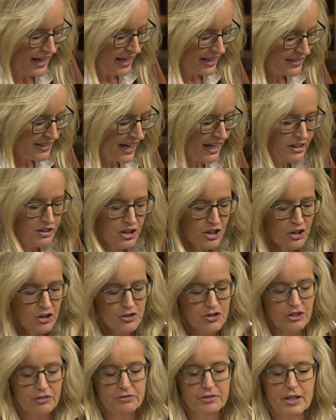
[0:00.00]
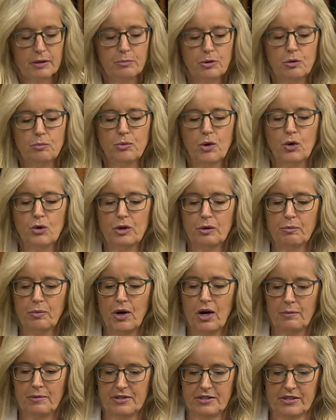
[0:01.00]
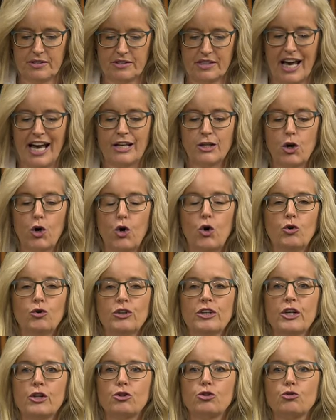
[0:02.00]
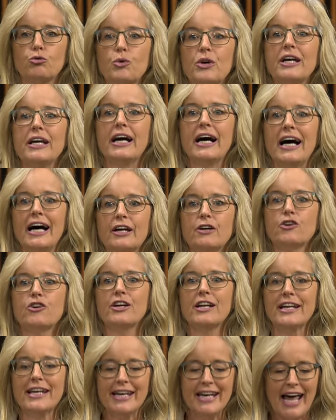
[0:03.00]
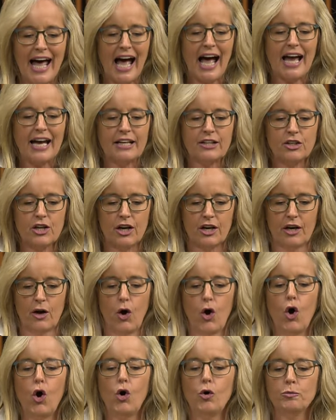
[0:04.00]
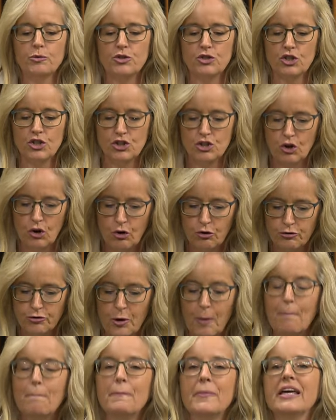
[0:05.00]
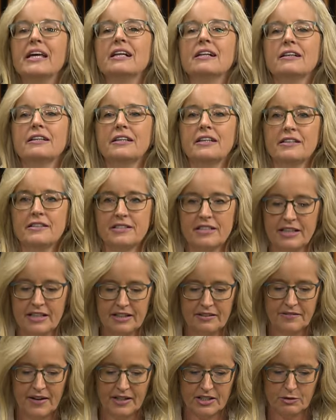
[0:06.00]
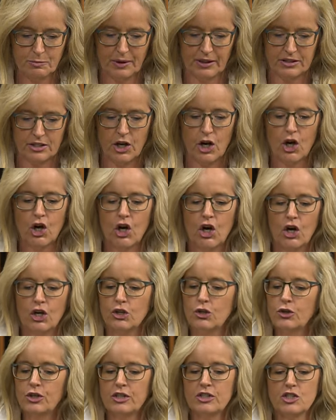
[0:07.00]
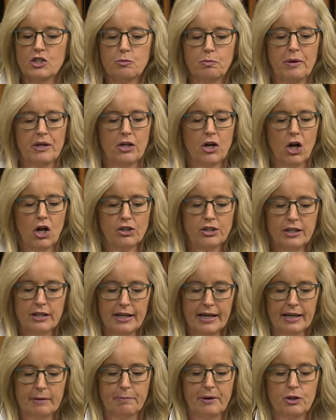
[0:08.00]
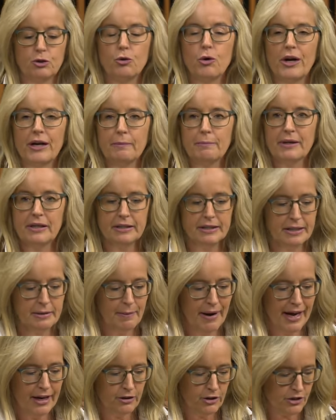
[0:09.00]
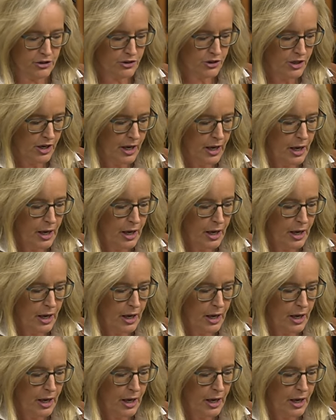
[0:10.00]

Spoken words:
10 years of Liberal broken promises and only 309 homes to show for millions in investment. You can spin all you like, but credibility matters.